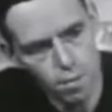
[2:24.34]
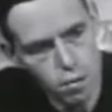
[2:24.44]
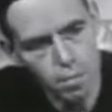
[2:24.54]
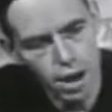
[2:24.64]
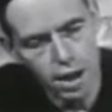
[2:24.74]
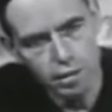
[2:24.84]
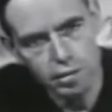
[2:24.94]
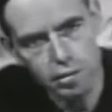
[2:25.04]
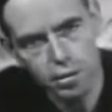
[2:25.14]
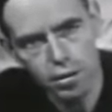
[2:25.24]
from the
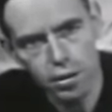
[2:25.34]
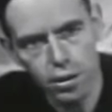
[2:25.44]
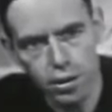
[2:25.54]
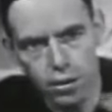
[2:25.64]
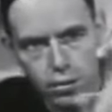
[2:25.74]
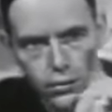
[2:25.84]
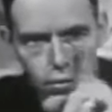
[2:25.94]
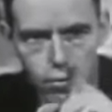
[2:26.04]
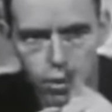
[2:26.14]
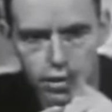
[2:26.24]
past
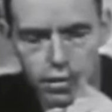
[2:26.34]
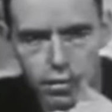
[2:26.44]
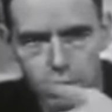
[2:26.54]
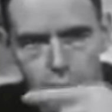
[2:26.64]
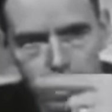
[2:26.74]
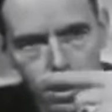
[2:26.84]
through the present